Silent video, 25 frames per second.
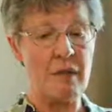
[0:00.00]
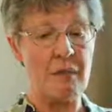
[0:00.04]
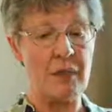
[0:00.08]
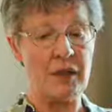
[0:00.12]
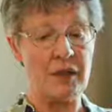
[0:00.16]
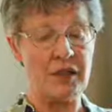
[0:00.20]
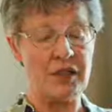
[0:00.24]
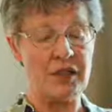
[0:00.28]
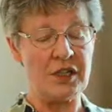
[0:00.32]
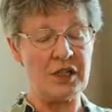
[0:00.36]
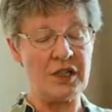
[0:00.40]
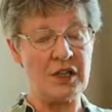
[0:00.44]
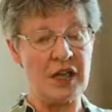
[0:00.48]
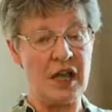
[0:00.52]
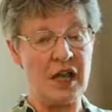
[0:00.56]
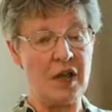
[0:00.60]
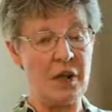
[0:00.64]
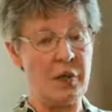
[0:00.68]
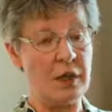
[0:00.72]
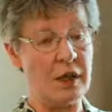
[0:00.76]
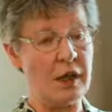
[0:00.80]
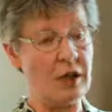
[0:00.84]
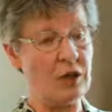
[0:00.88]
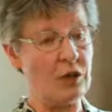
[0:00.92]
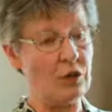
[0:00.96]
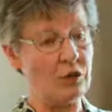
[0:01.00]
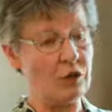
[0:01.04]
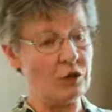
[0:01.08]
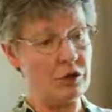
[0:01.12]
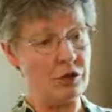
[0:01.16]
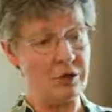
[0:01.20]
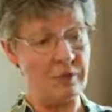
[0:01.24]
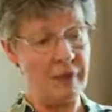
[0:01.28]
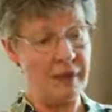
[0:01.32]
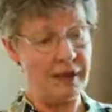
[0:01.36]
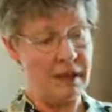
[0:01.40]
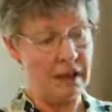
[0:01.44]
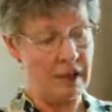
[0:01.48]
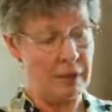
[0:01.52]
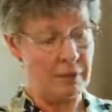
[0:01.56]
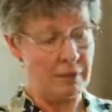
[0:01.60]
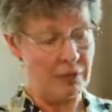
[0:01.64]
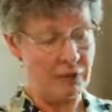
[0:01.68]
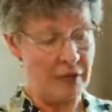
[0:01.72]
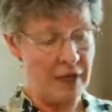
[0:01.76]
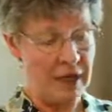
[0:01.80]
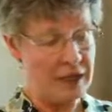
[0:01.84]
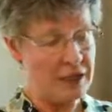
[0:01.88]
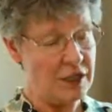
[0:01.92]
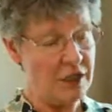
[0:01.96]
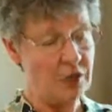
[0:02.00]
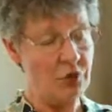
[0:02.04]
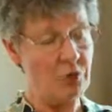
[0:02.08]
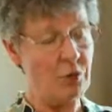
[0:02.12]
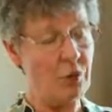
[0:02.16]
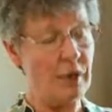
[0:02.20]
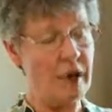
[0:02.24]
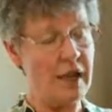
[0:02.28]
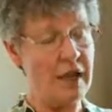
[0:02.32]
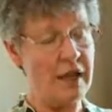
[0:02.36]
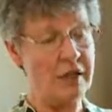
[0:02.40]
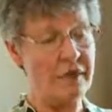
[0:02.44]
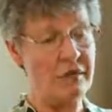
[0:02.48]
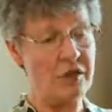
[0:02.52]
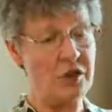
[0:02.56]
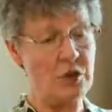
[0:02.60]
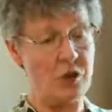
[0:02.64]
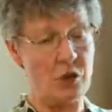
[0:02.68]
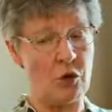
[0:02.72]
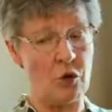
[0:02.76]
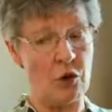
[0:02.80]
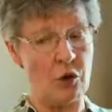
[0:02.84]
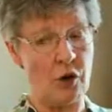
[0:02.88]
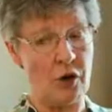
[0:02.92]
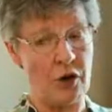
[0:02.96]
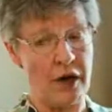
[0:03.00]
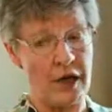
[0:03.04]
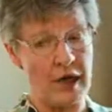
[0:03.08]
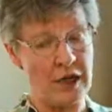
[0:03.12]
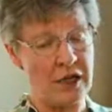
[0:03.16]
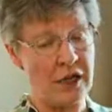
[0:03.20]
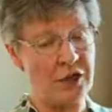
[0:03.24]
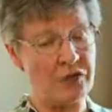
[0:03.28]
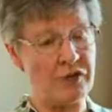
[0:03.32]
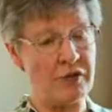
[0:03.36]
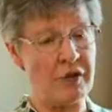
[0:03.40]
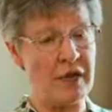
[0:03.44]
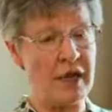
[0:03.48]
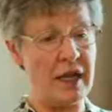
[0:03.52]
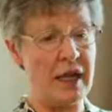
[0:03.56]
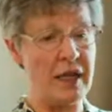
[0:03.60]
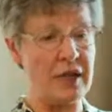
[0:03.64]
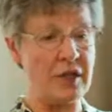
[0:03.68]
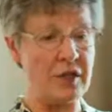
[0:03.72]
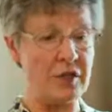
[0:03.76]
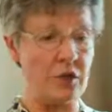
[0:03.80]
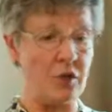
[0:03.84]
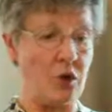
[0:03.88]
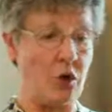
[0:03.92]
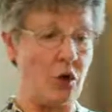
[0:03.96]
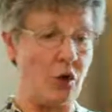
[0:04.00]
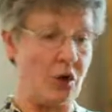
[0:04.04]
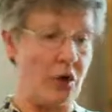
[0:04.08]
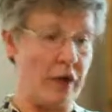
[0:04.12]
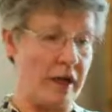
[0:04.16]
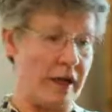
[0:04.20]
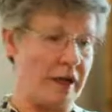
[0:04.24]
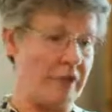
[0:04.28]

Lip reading: But today we can also pick up radio waves or X-rays or